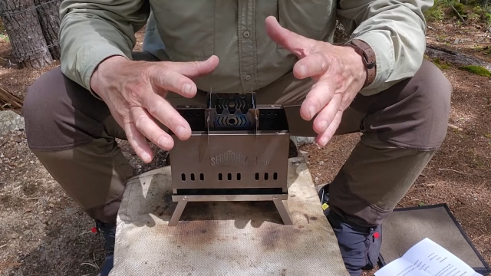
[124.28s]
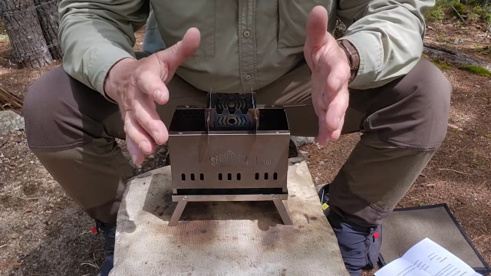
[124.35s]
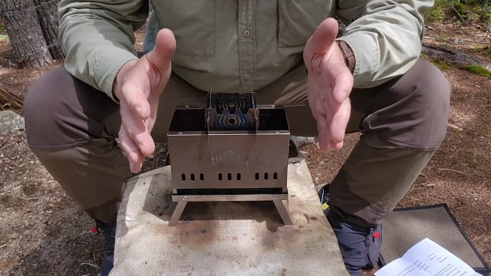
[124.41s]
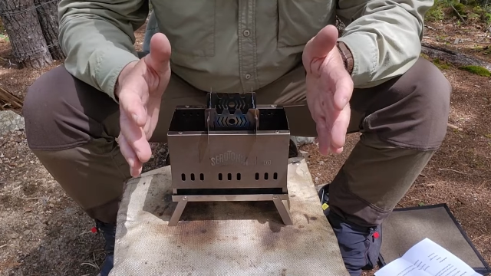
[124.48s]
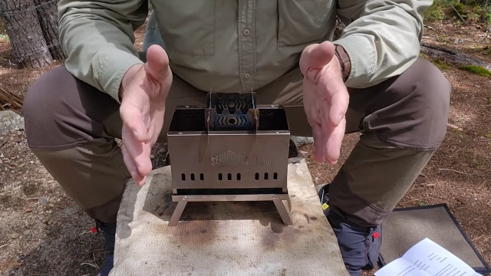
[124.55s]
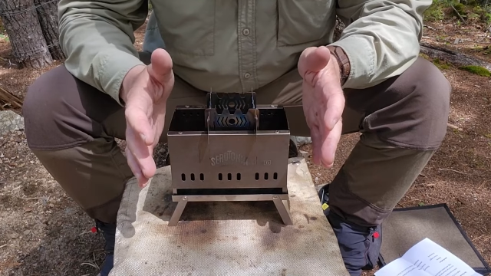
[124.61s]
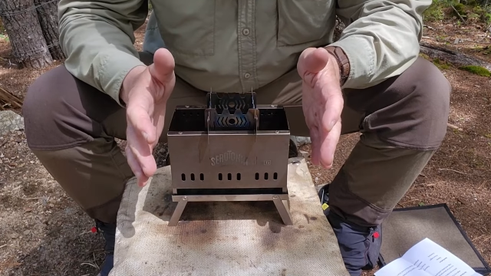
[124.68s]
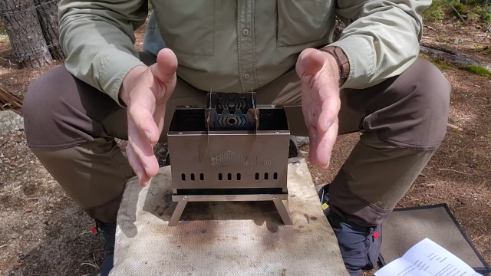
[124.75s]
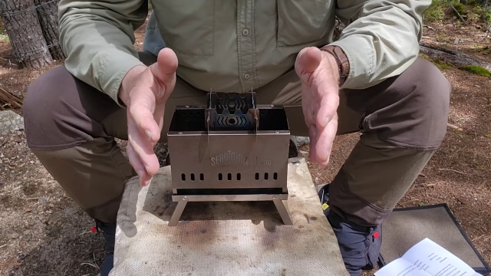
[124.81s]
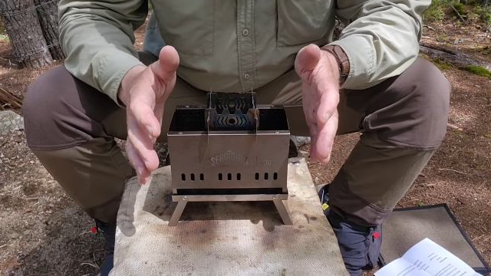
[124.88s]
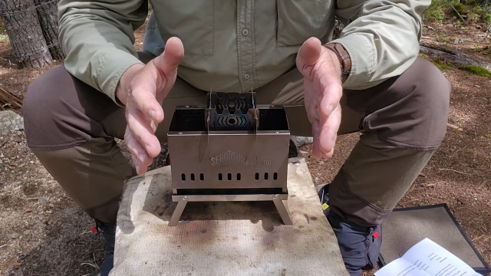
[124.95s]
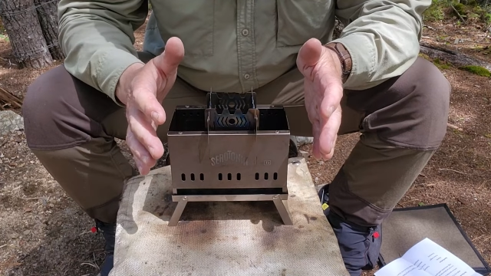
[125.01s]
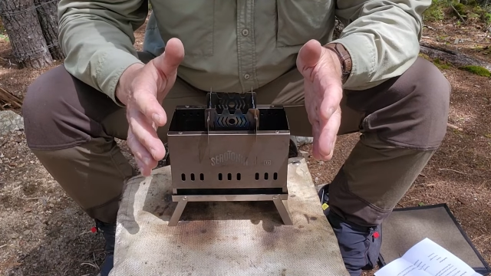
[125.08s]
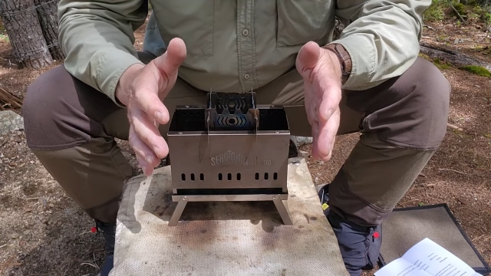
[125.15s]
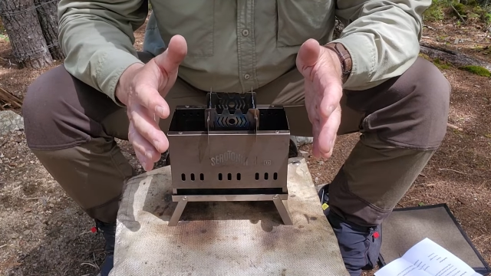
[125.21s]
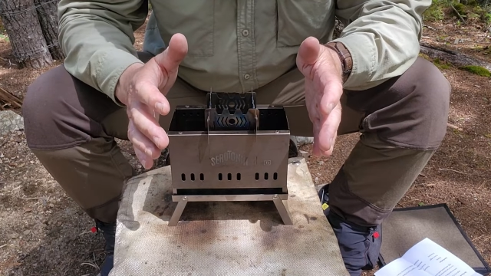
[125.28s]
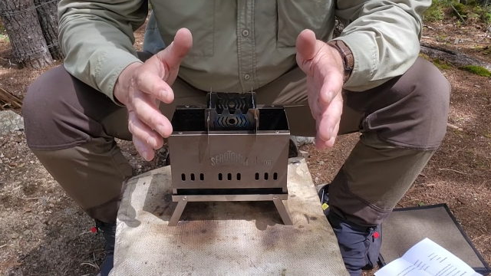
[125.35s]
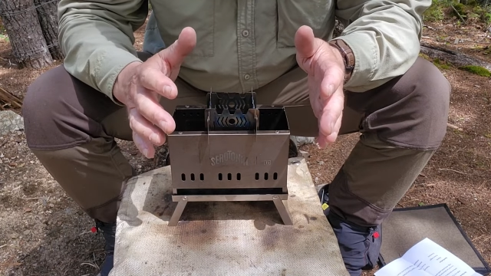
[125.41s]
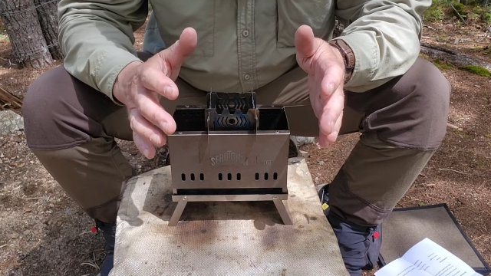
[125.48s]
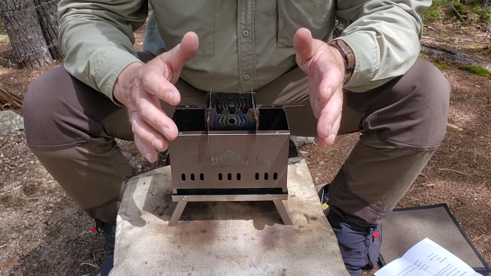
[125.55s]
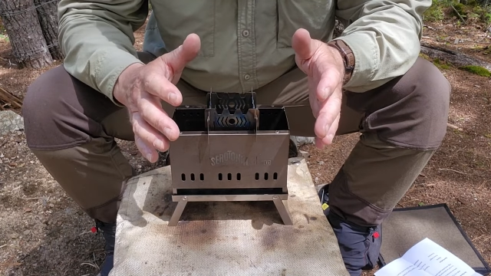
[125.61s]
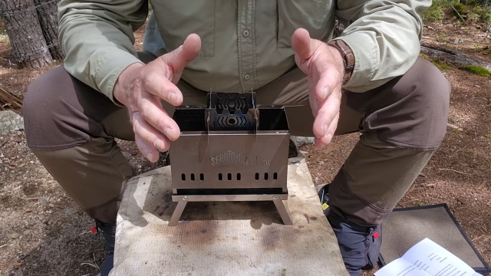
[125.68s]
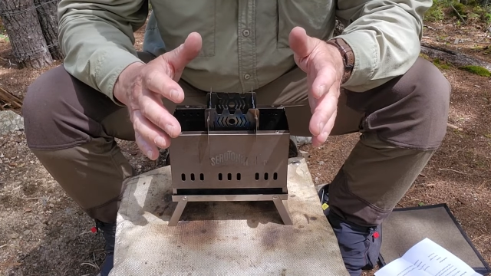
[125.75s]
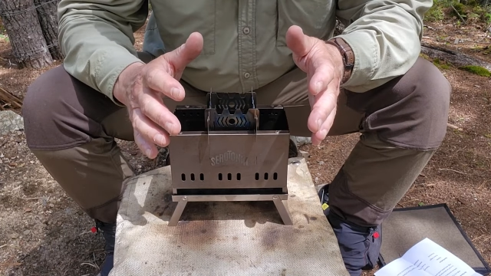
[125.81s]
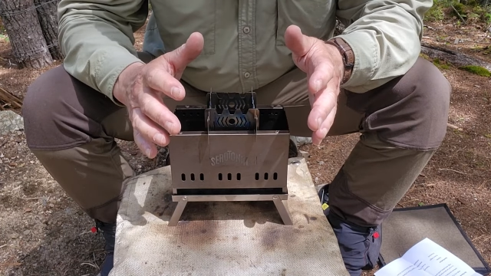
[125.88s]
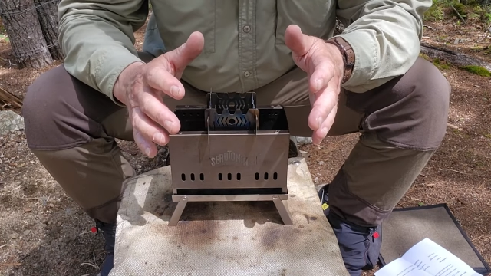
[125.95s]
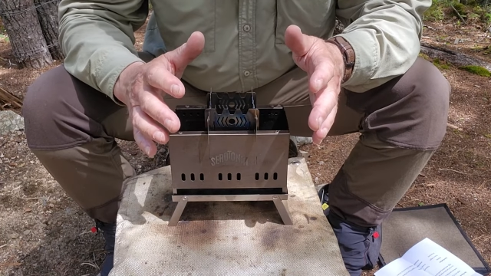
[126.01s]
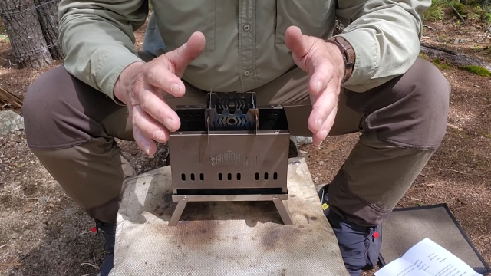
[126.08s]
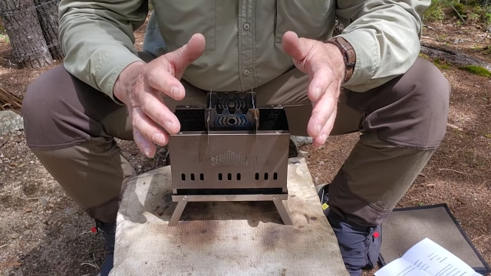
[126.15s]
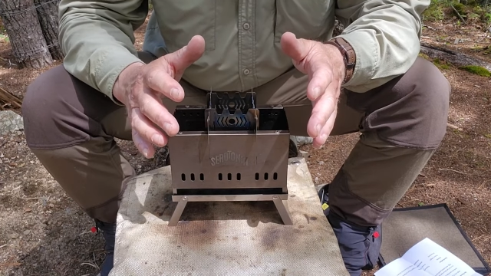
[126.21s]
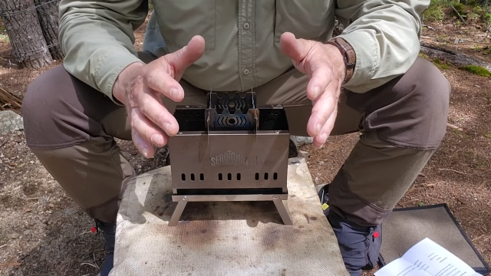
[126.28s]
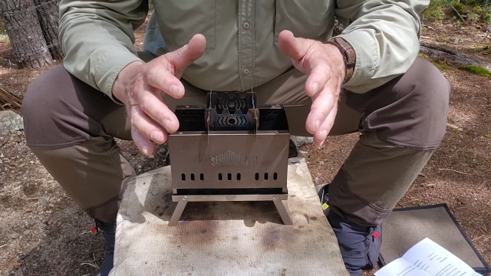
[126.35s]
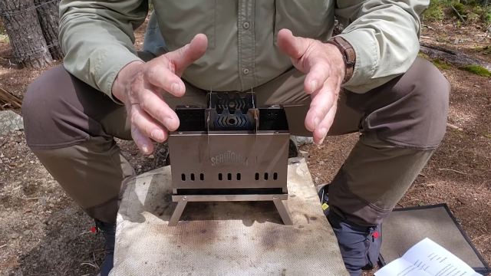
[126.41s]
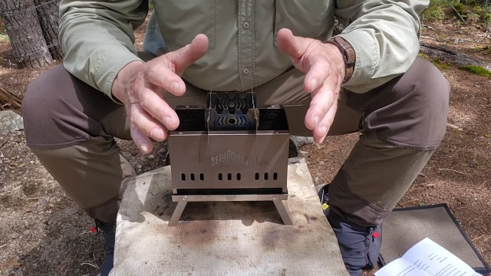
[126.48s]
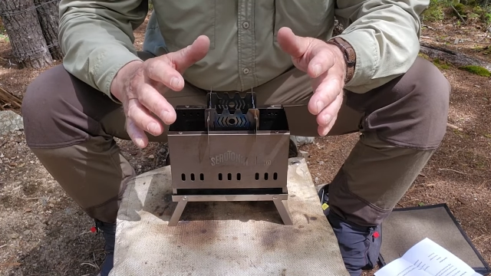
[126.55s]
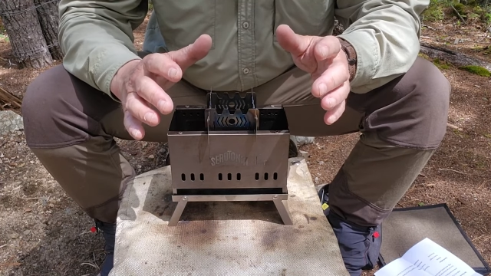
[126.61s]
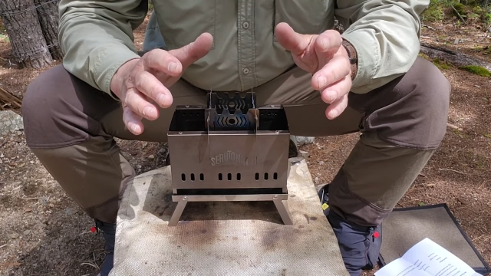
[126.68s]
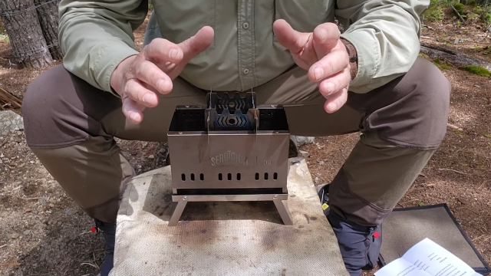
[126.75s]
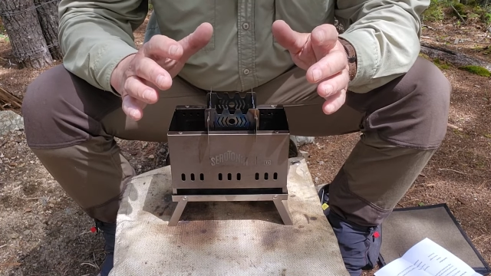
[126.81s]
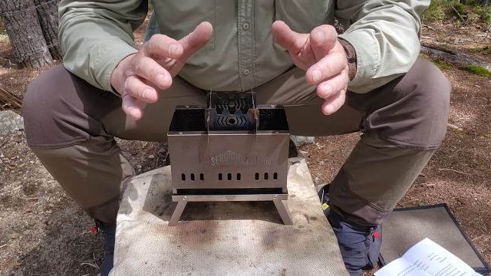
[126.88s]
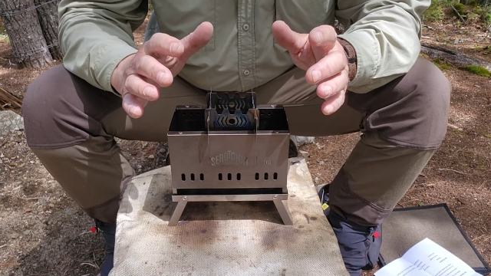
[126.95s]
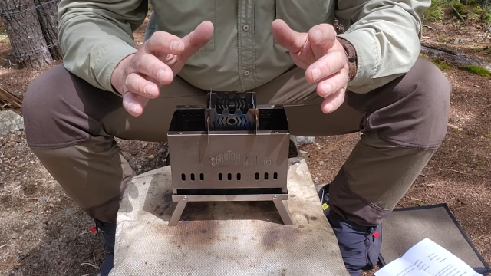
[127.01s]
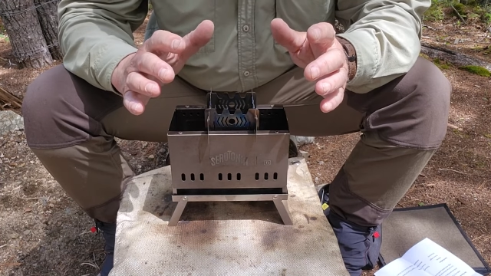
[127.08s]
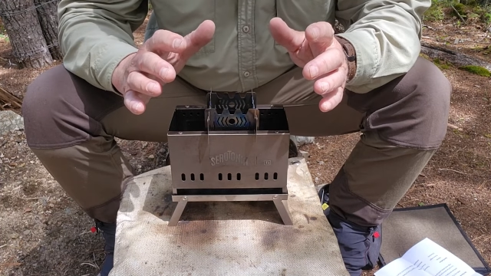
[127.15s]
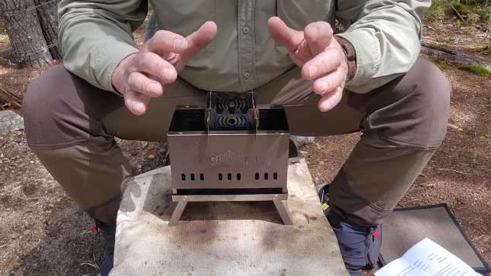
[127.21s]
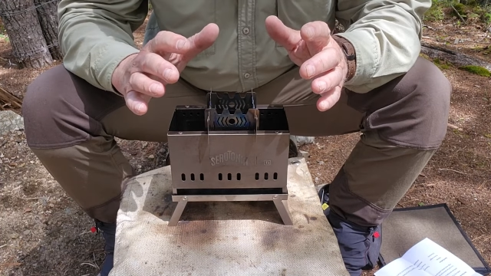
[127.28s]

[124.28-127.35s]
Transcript: (no speaker visible)